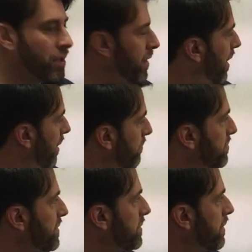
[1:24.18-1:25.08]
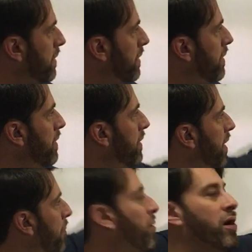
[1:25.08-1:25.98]
clubs,
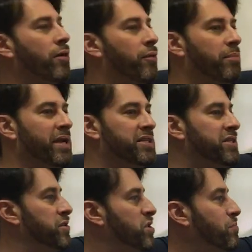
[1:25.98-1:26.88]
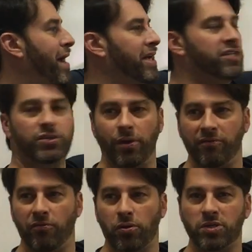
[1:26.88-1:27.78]
and partner would bid 2 spades,
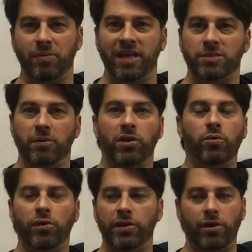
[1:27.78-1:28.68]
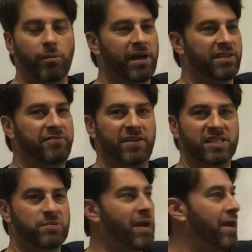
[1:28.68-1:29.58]
showing 4 spades, but you wouldn't know about the
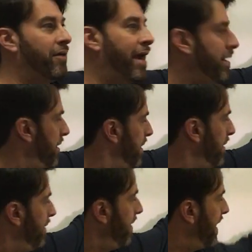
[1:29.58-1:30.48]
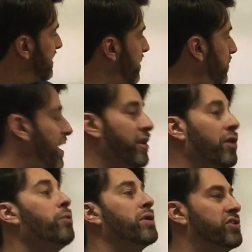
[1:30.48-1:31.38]
5th spade, right? And so then
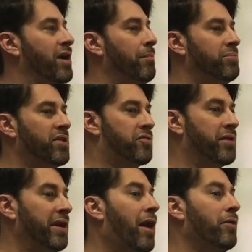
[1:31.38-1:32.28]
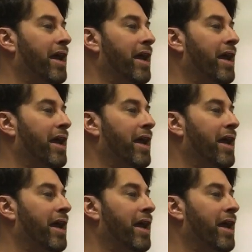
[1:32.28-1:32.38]
you would jump to 3 no